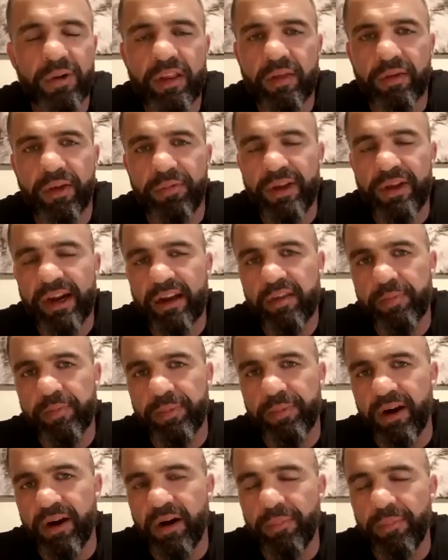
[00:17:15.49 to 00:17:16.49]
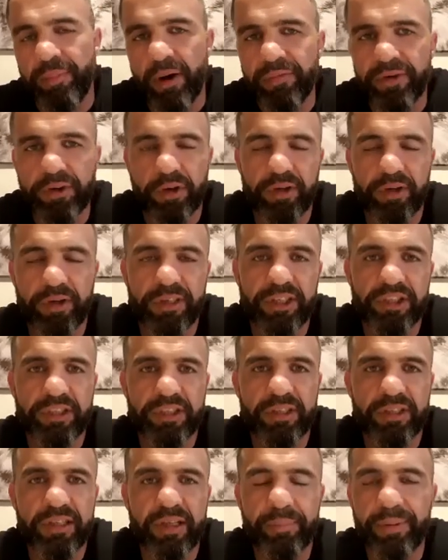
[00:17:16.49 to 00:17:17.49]
If we had a spar both in good
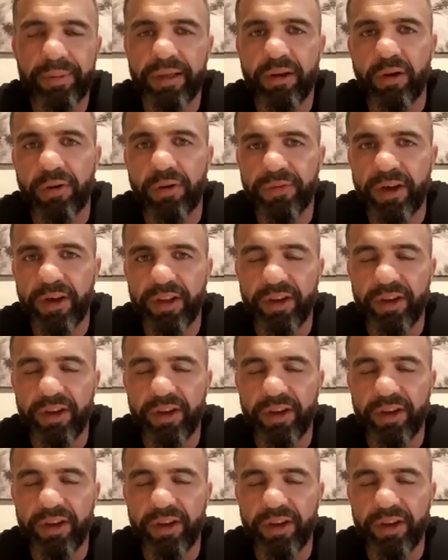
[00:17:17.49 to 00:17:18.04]
condition, it'd be a lot of fun.